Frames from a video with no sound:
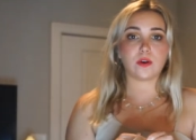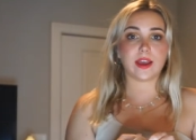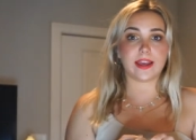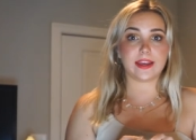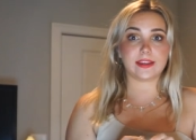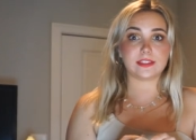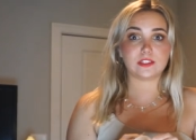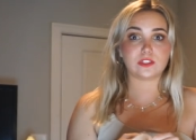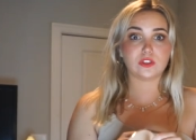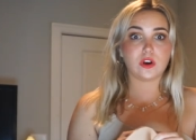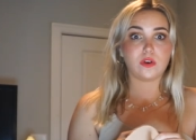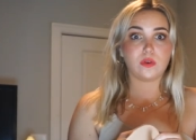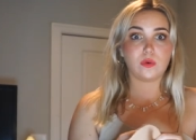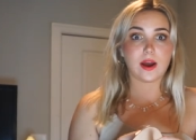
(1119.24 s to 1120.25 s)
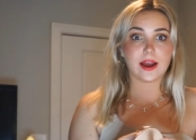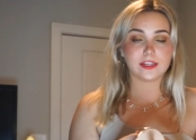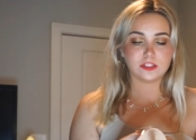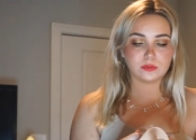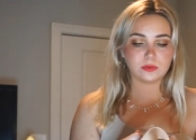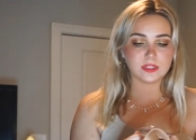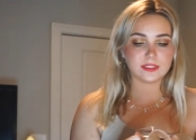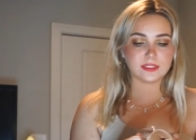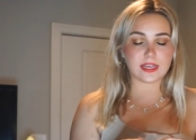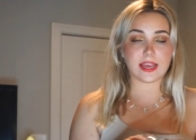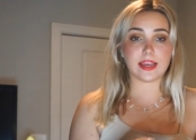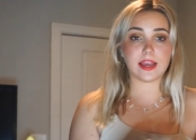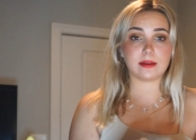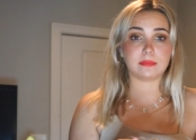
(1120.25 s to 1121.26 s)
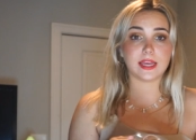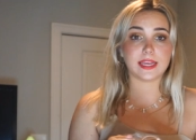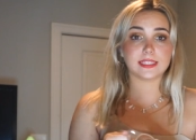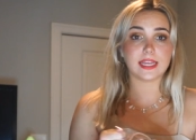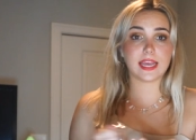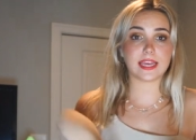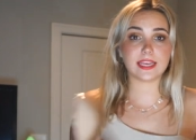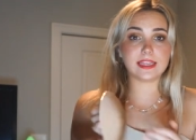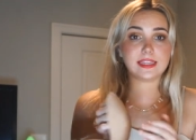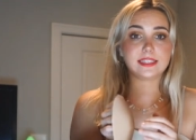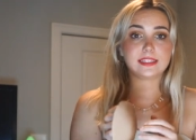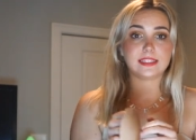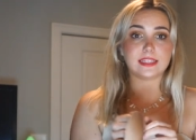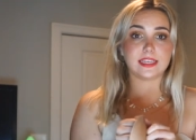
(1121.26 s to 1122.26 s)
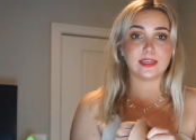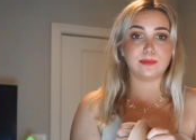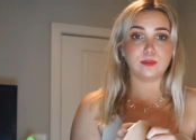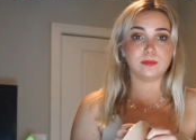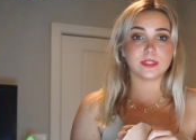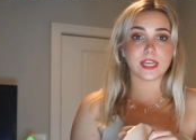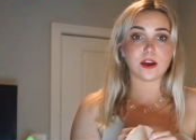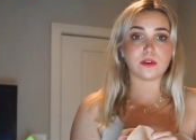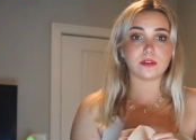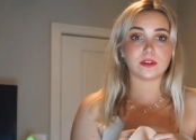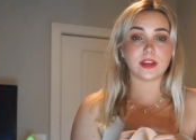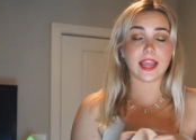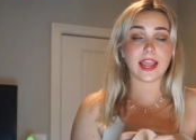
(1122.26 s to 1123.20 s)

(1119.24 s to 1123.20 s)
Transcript: okay, so I just wanna say I'm like taking these sticky boobs out